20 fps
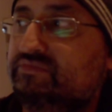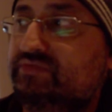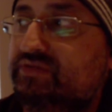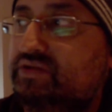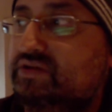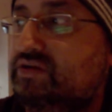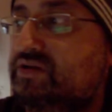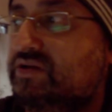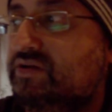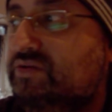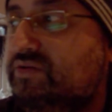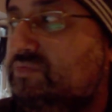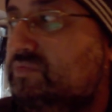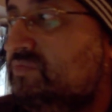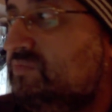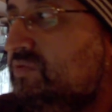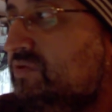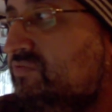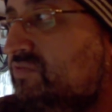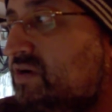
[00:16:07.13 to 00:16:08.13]
you know,
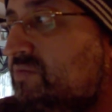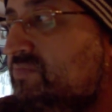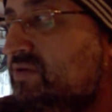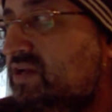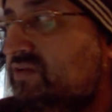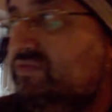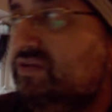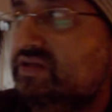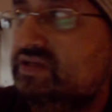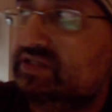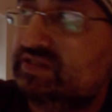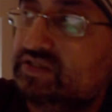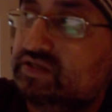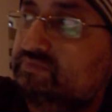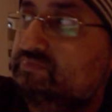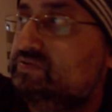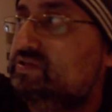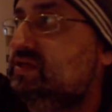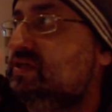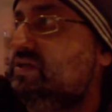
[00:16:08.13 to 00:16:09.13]
whether I believe there's a
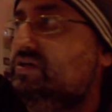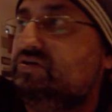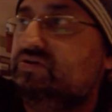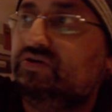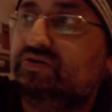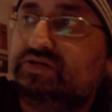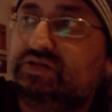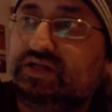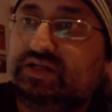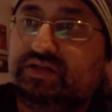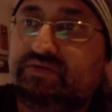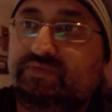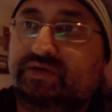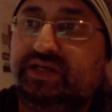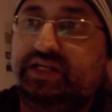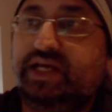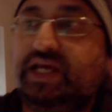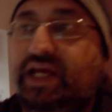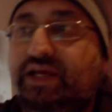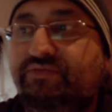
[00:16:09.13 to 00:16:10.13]
particular God, like the way
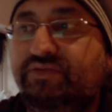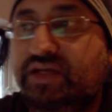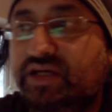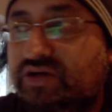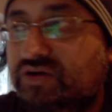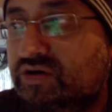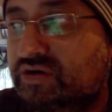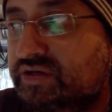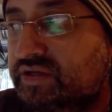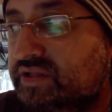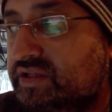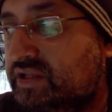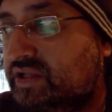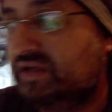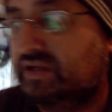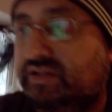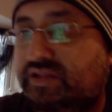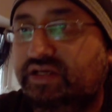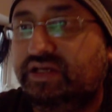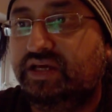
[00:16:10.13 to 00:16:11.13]
they had their God and
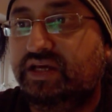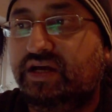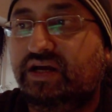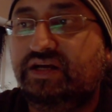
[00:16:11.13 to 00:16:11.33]
the thingy.